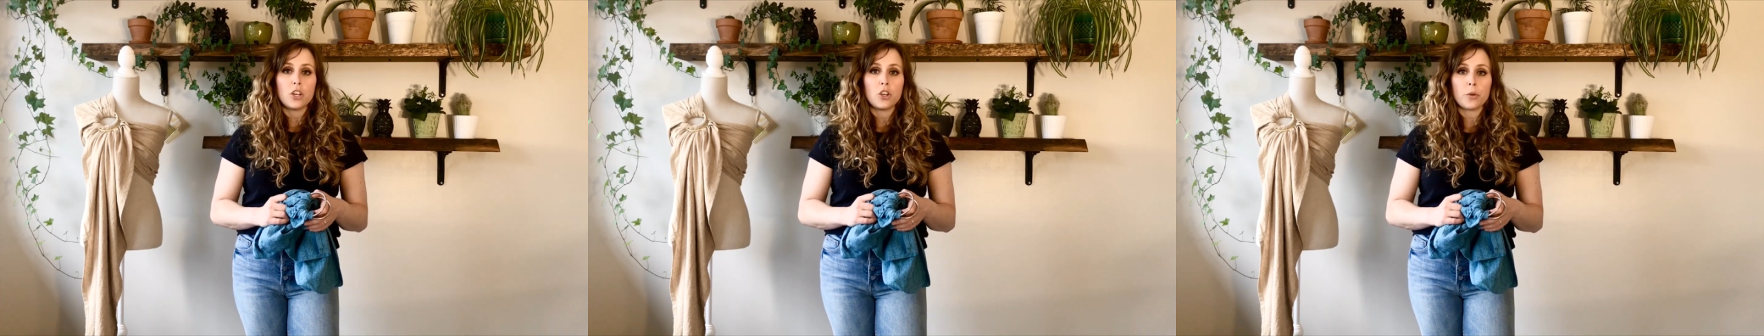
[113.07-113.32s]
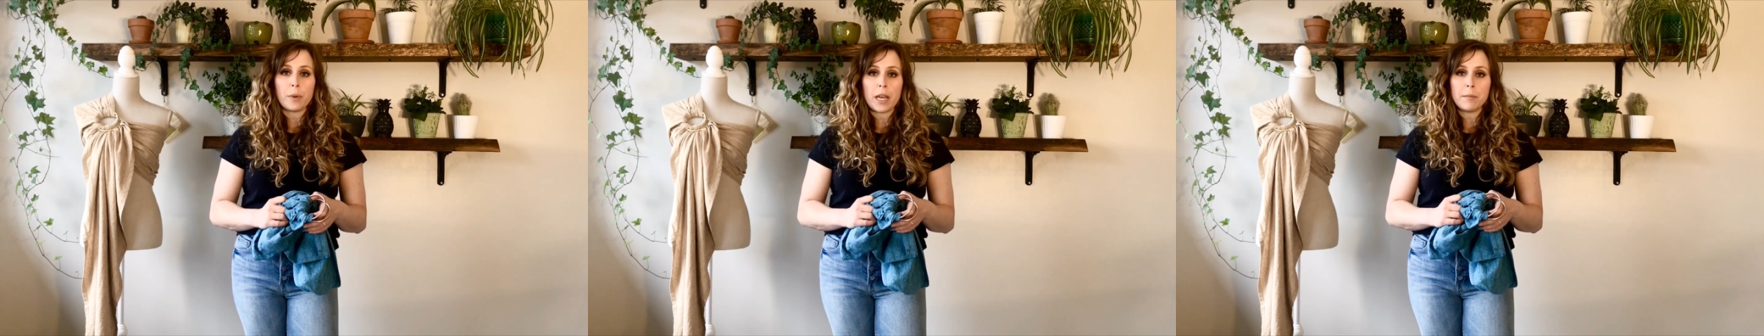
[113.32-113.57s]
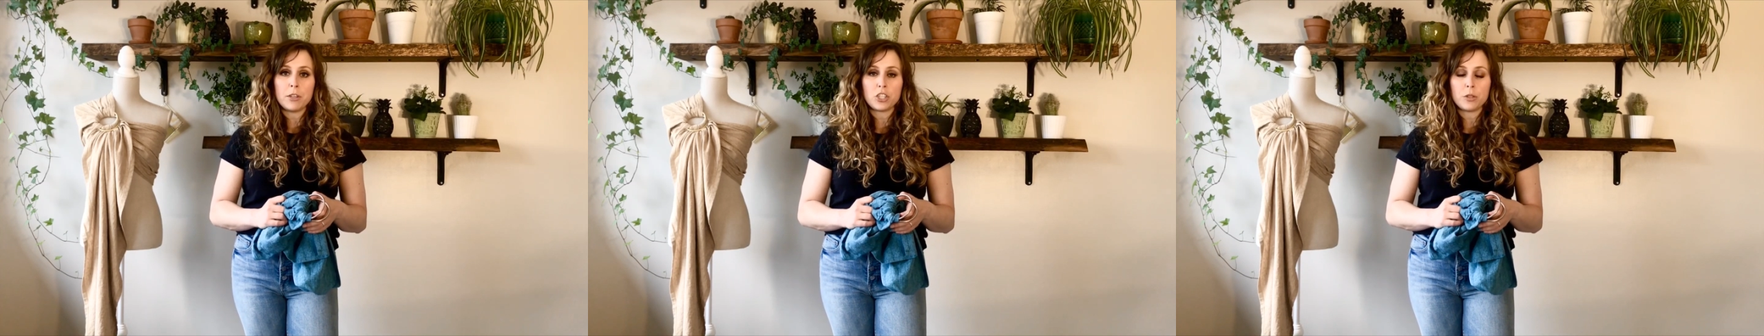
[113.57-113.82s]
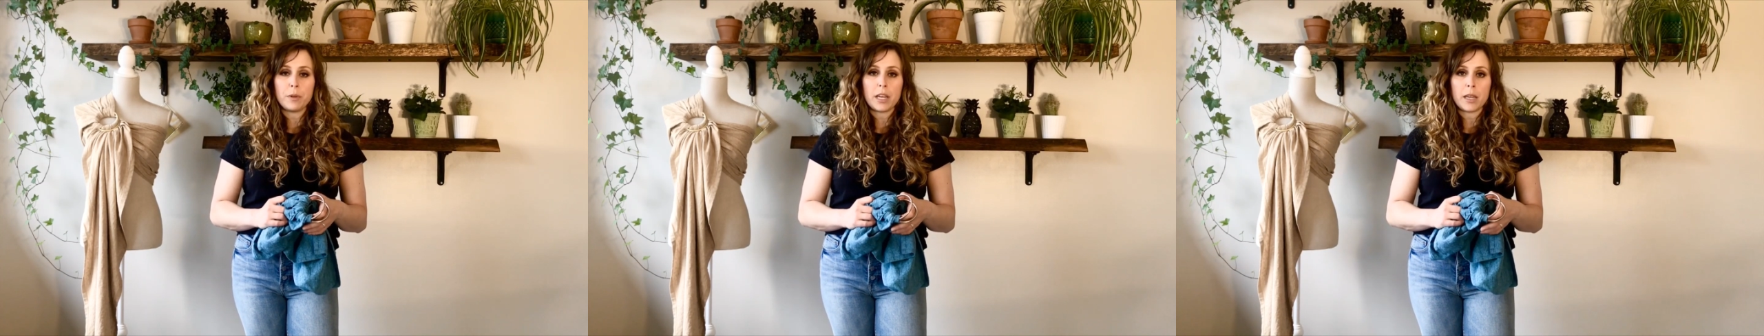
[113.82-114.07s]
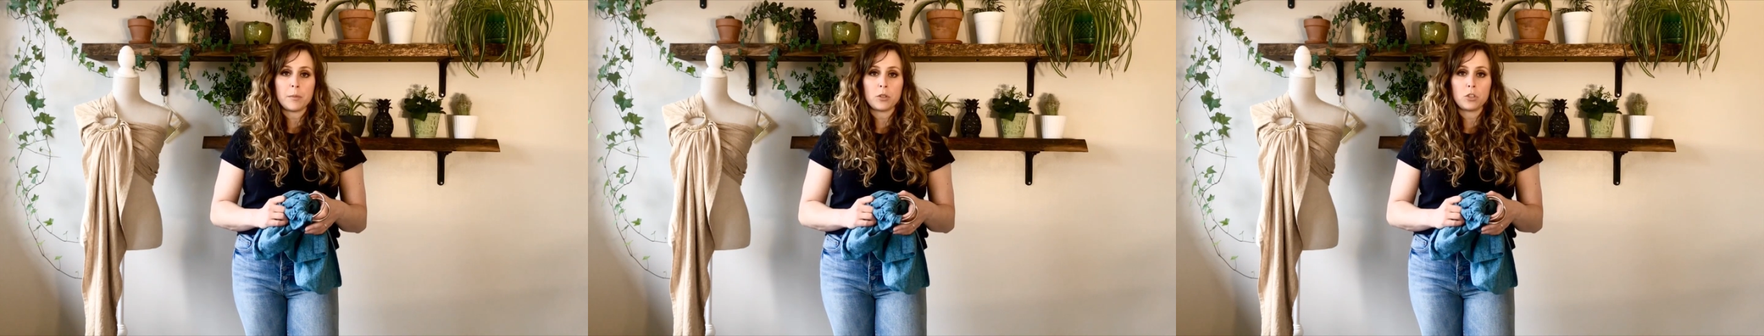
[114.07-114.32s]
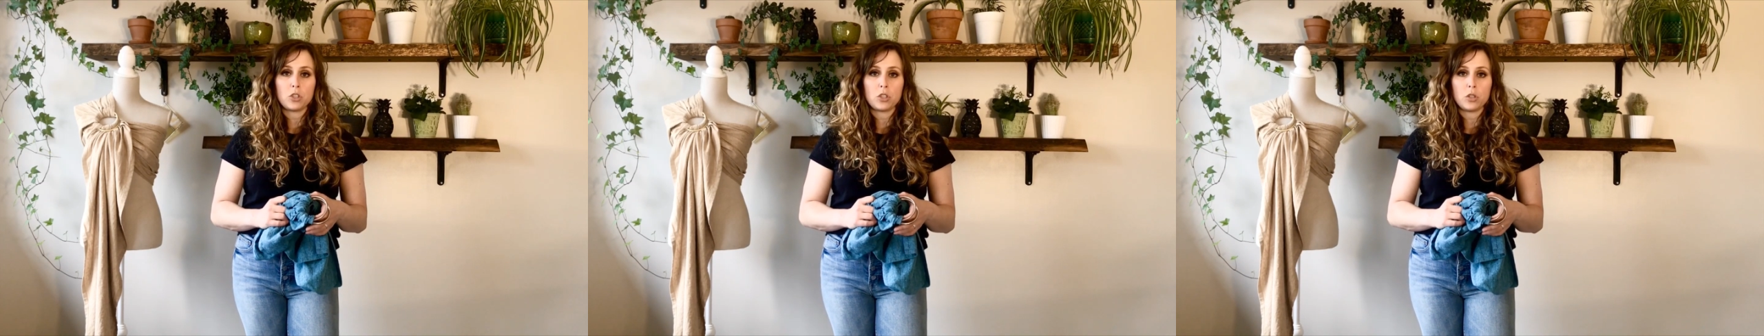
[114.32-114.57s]
your baby should be able
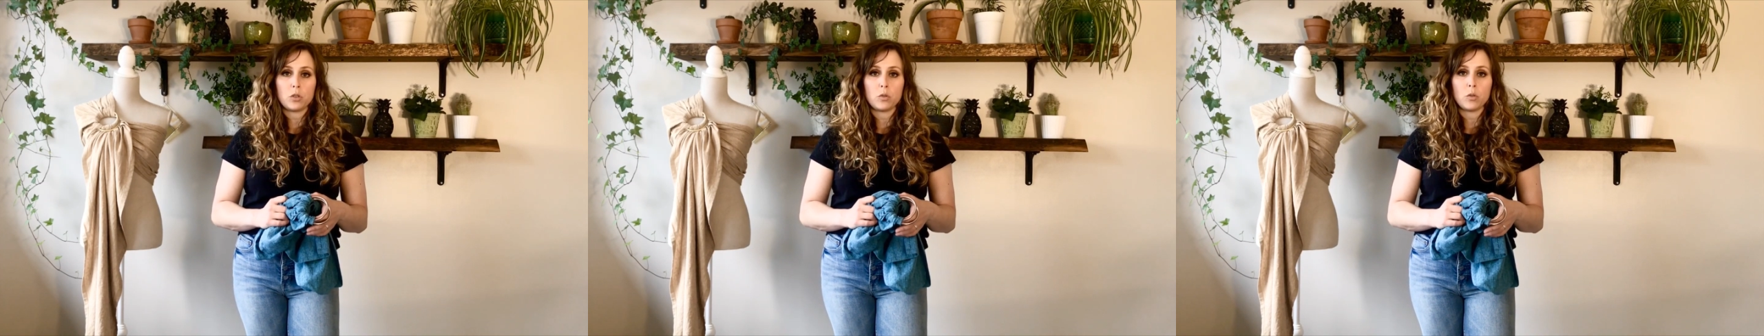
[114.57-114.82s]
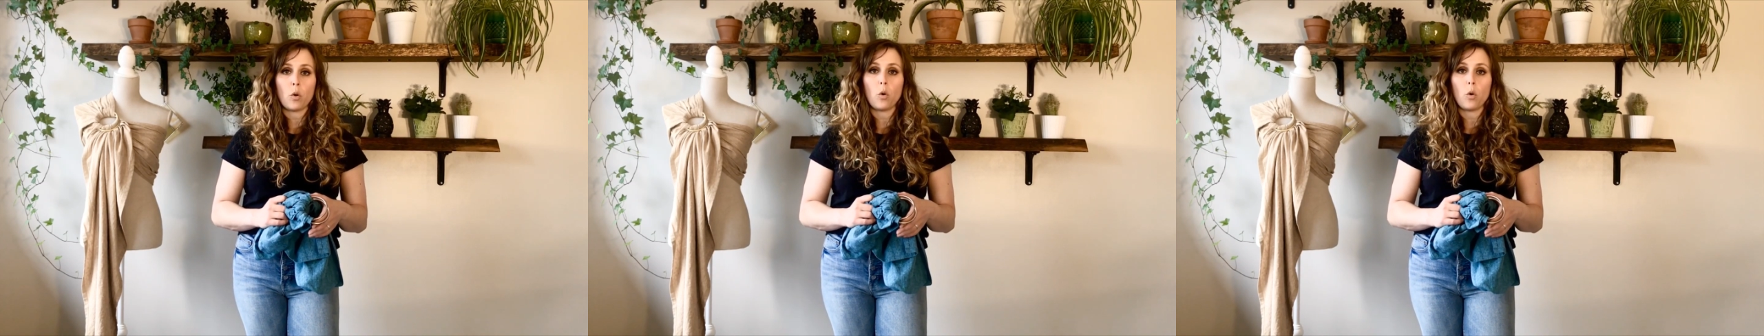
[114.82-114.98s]
to